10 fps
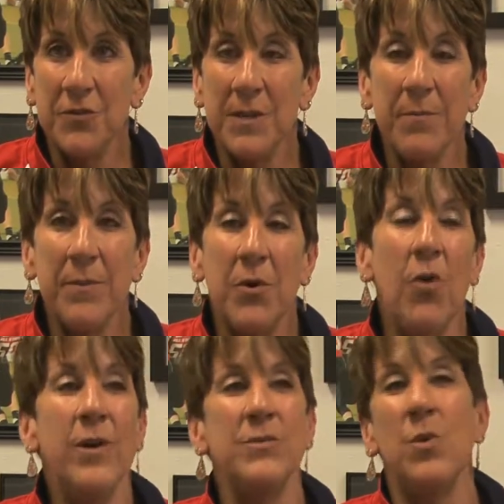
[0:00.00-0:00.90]
Some people
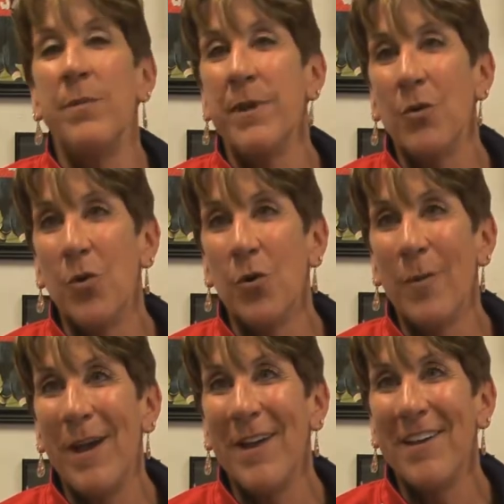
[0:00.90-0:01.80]
always want to be a
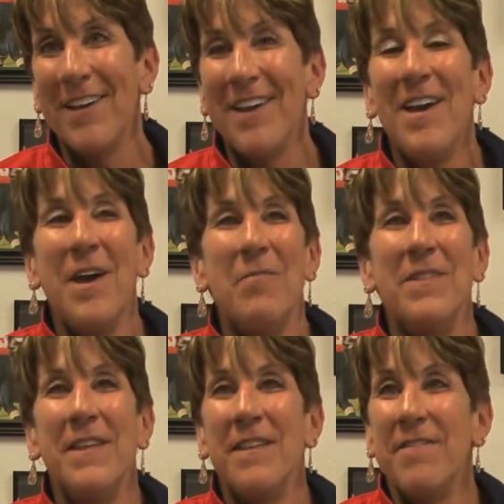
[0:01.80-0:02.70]
quarterback,
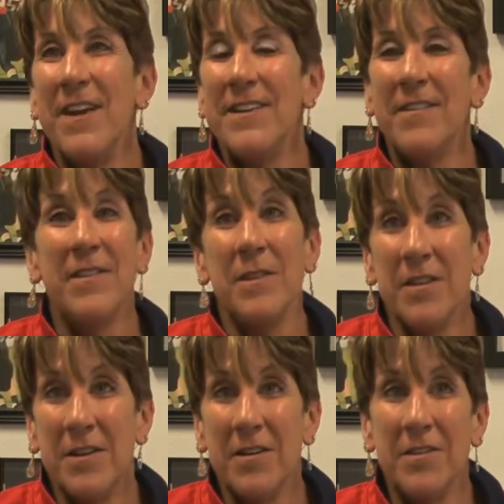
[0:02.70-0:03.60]
but then they find out
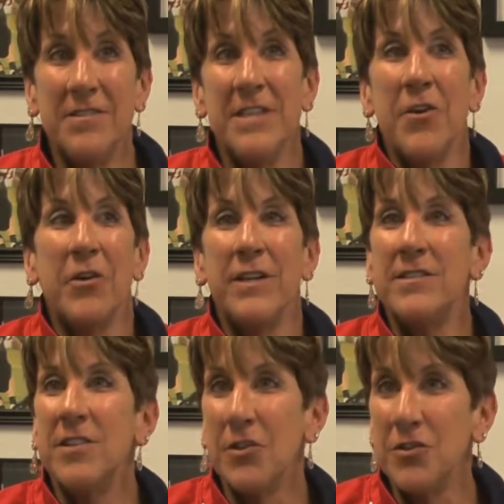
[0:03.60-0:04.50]
the center
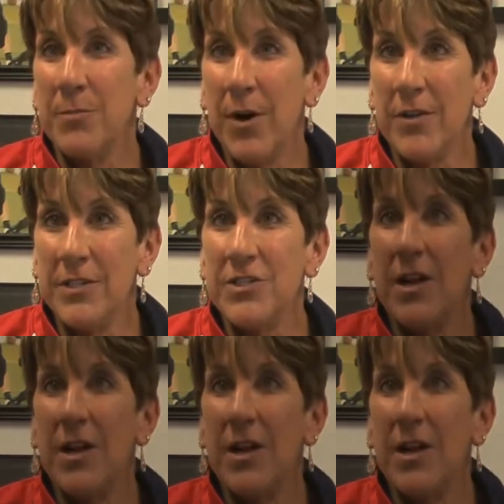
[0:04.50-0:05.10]
gets to touch the ball each